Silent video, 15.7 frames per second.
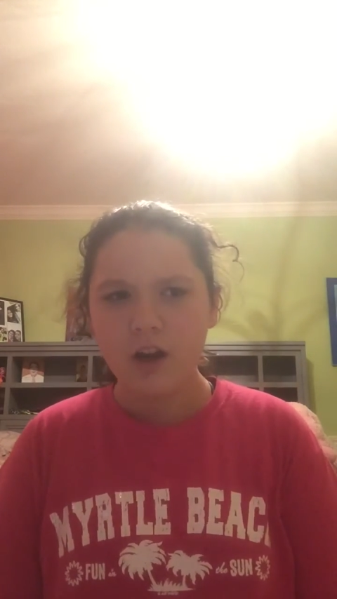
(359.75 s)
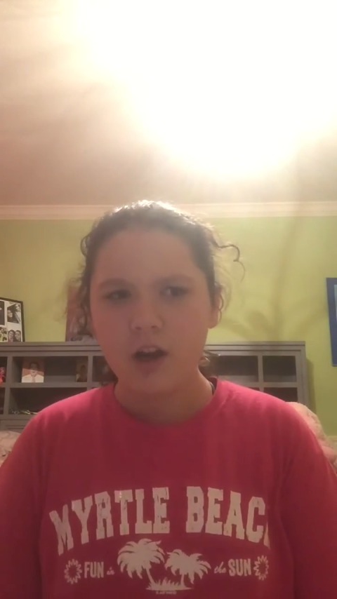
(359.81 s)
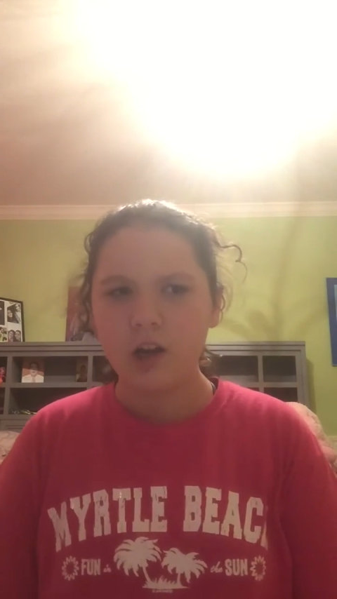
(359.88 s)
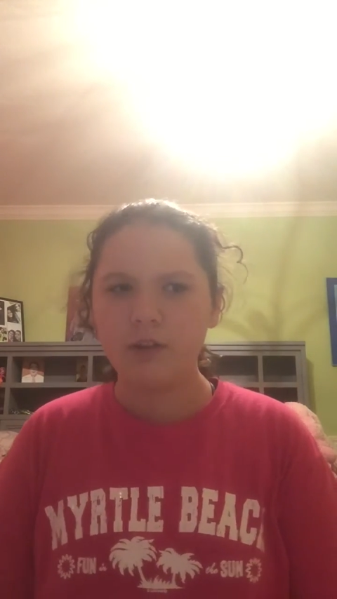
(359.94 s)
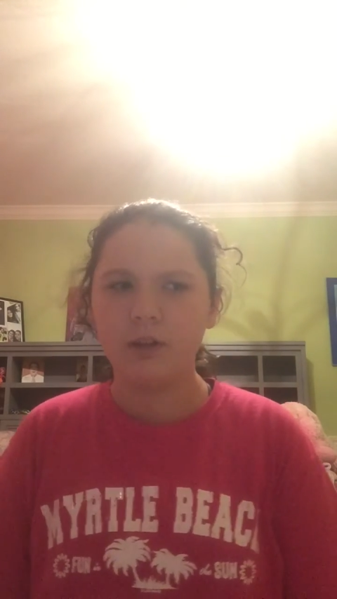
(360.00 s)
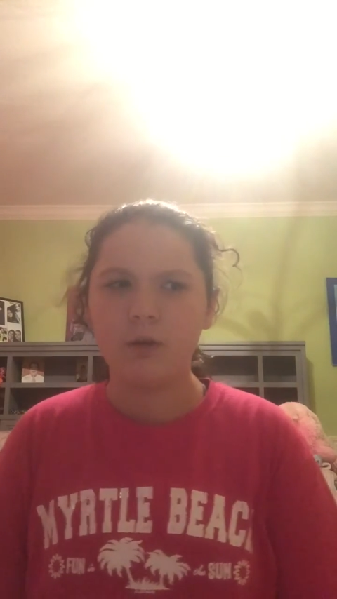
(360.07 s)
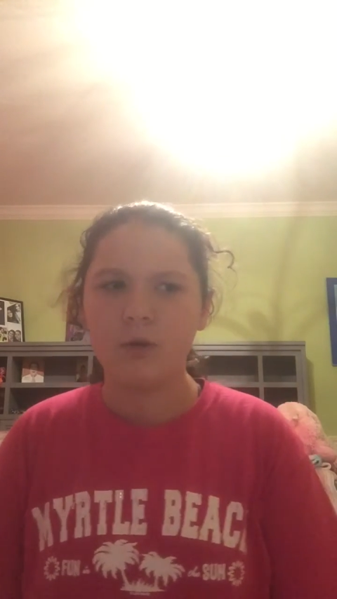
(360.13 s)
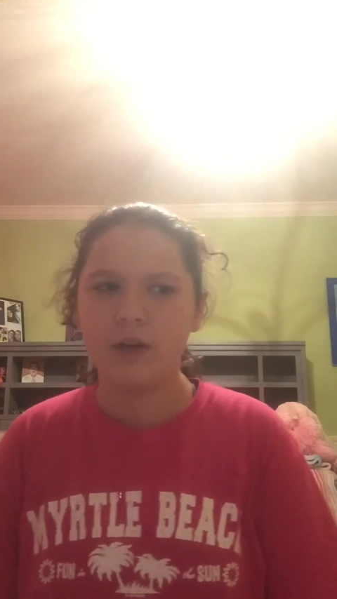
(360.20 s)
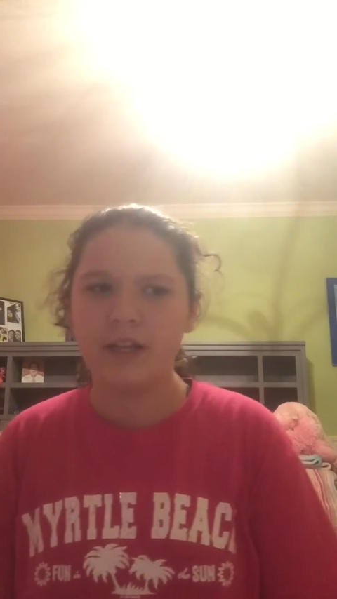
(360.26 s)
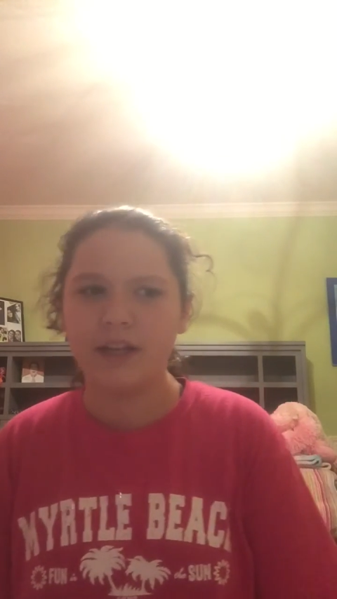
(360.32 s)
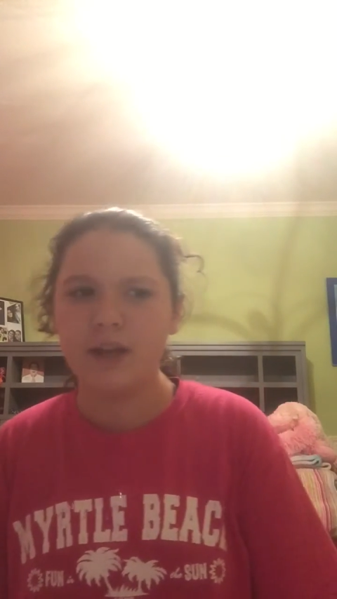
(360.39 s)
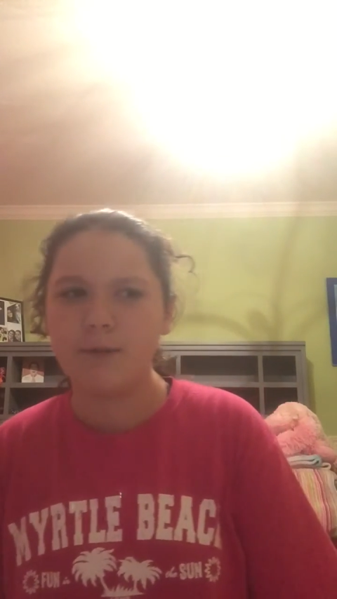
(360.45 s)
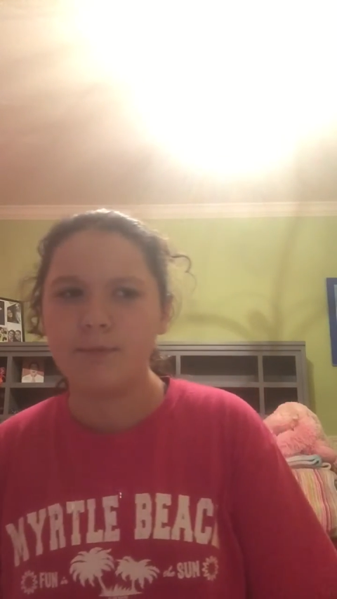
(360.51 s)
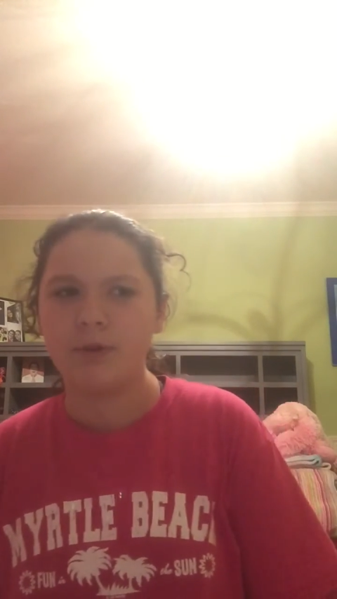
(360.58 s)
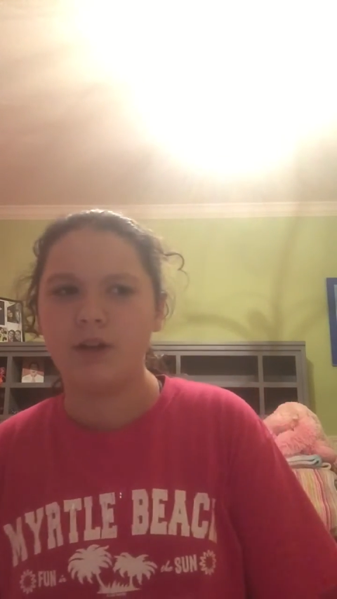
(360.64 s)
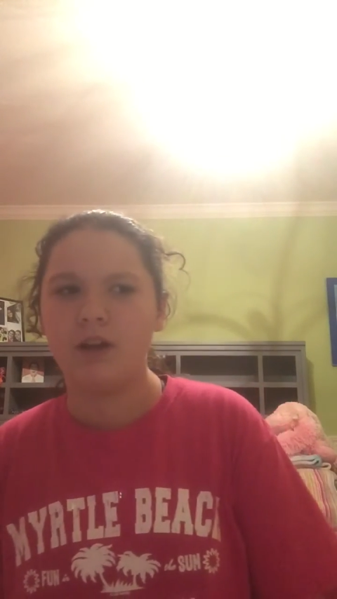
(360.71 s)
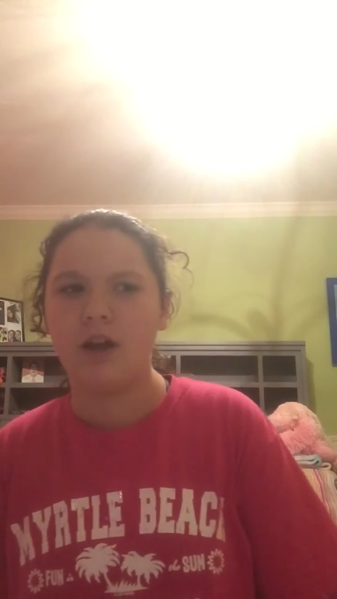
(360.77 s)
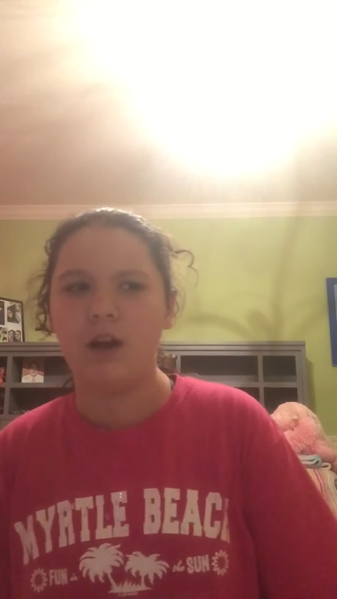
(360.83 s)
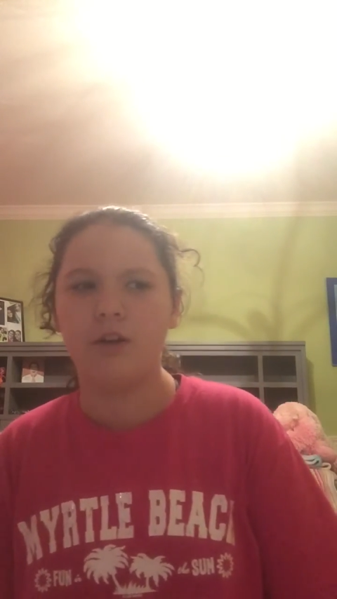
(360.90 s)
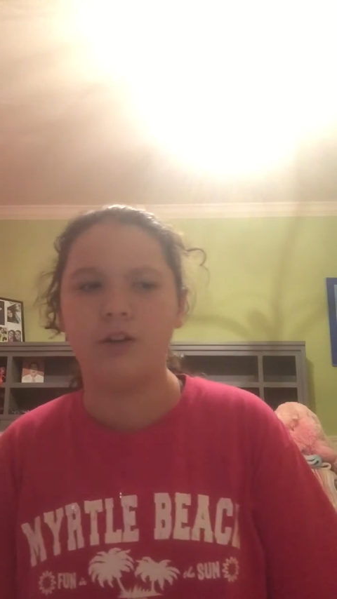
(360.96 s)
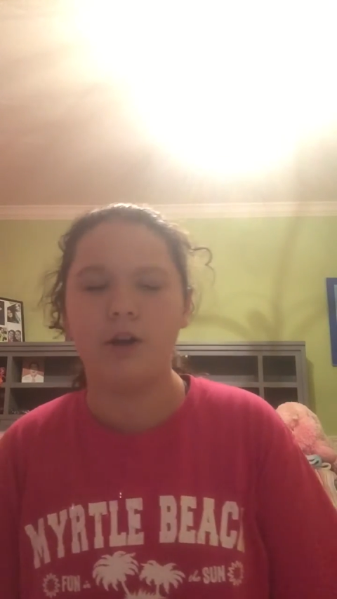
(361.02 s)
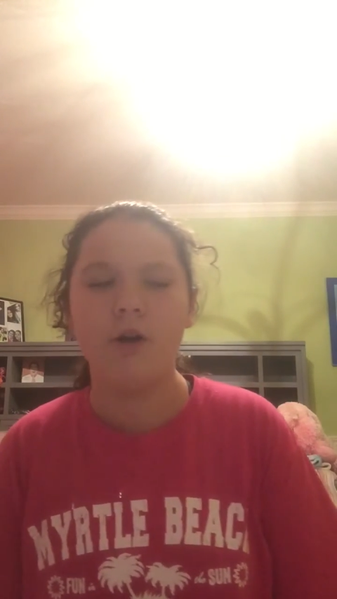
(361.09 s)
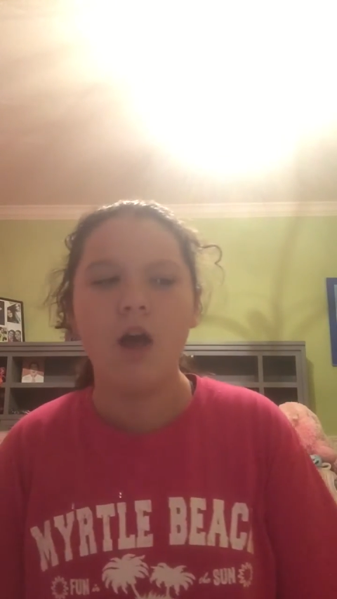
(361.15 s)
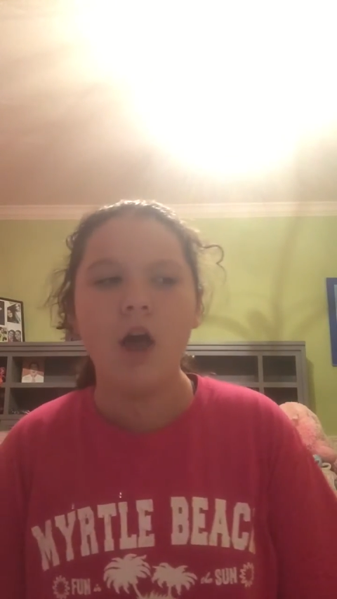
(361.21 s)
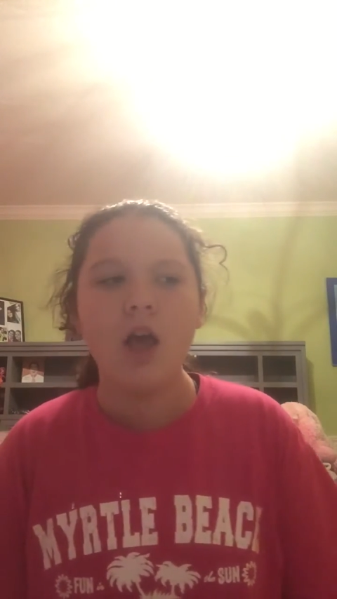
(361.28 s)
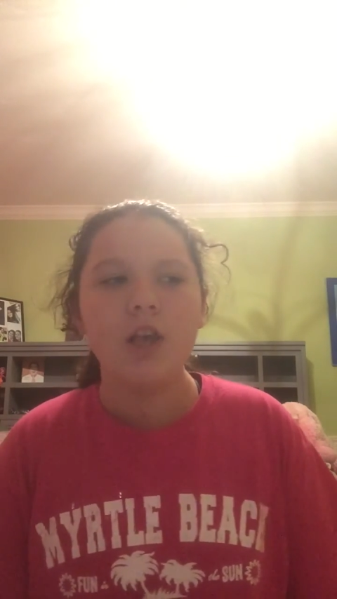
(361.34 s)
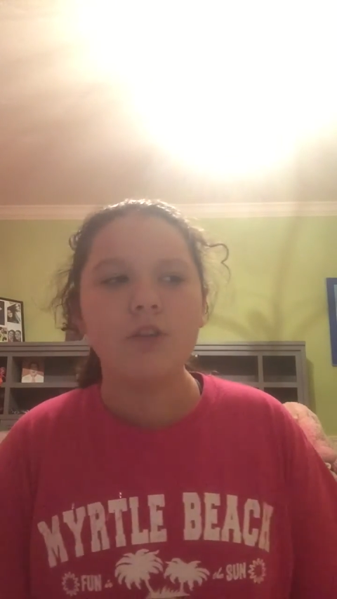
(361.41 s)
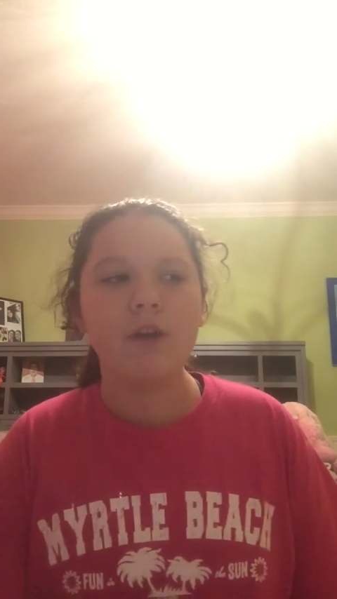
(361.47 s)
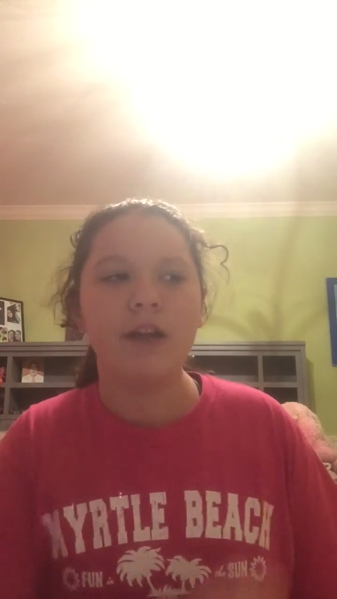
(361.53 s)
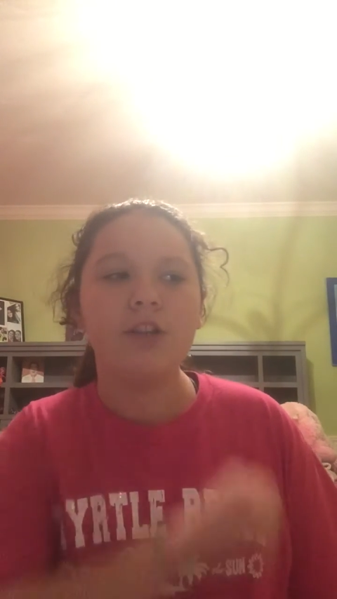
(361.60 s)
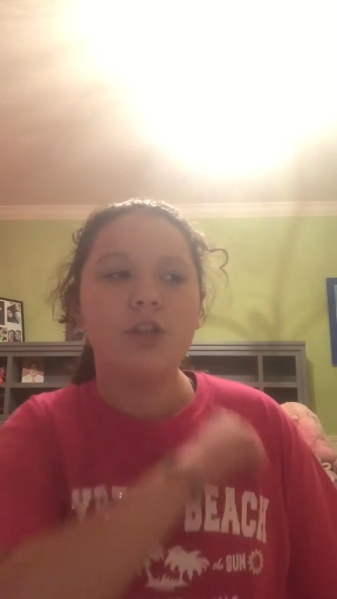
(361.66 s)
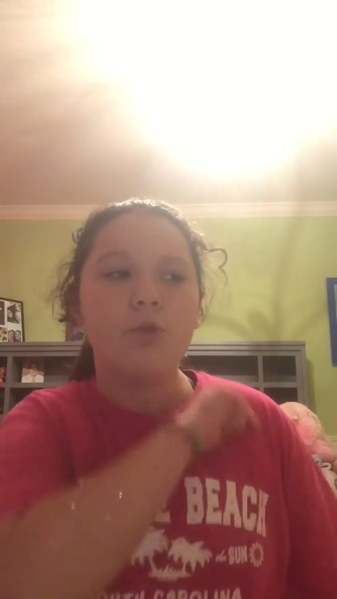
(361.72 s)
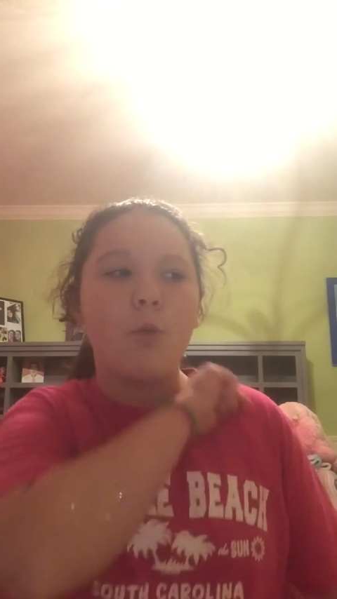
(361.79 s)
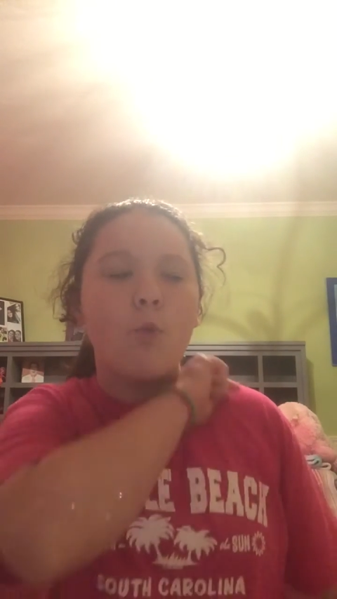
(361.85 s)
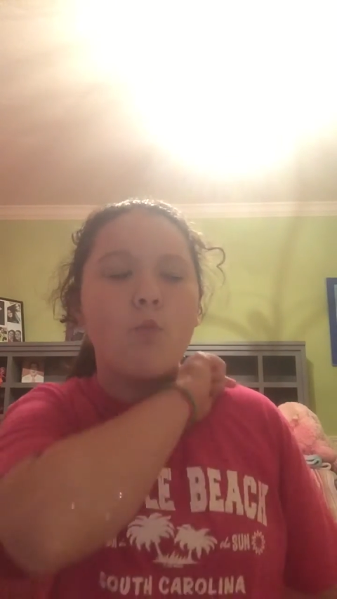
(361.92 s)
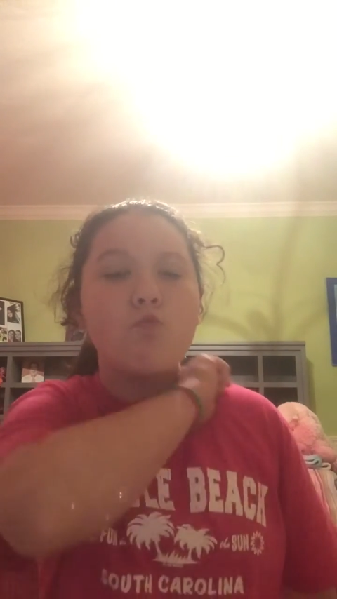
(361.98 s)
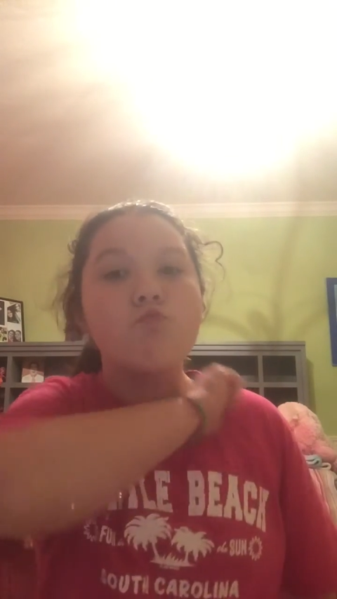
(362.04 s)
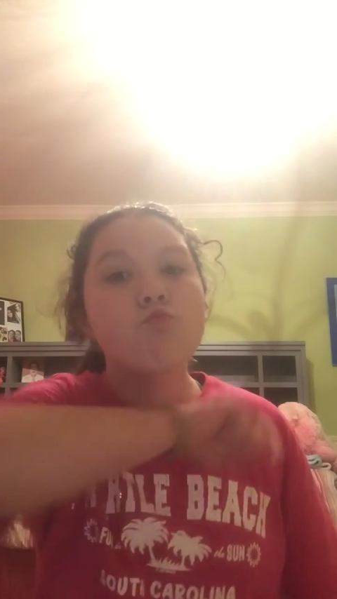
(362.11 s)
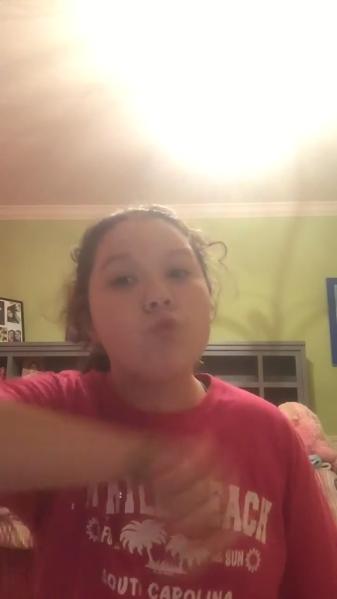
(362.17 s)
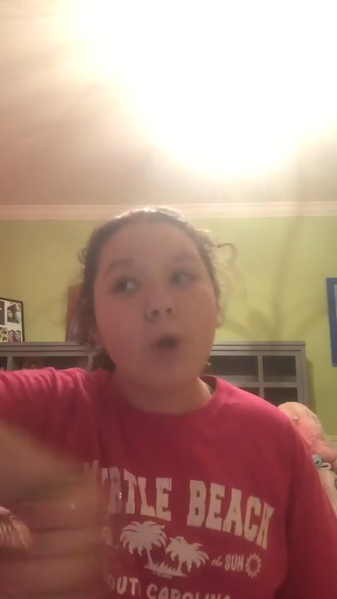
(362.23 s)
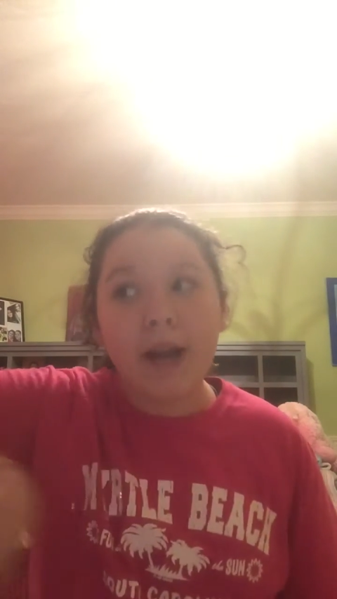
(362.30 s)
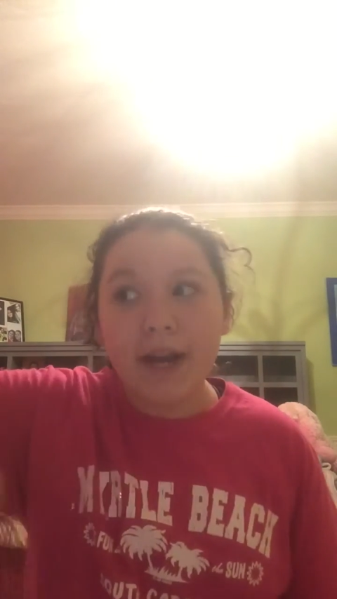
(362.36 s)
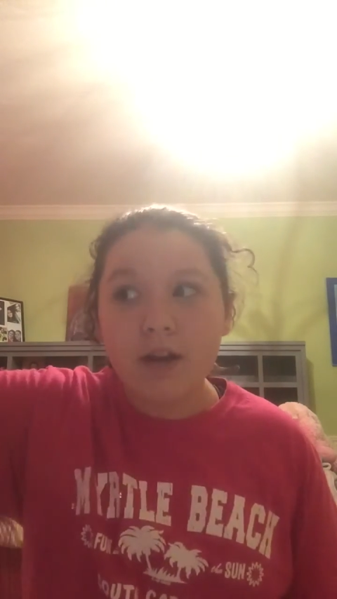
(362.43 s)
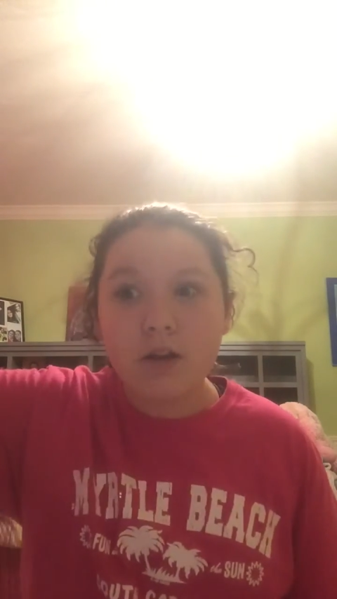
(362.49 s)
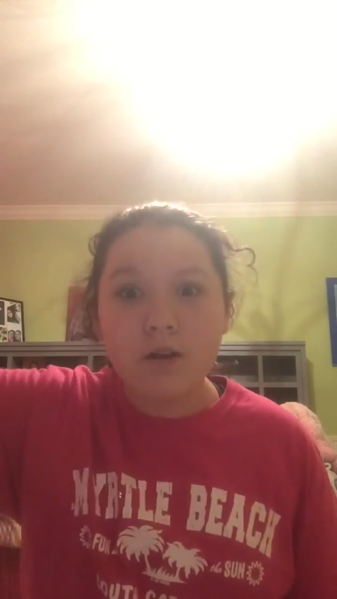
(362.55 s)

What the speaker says: or recording it, but I don't know. So I just ran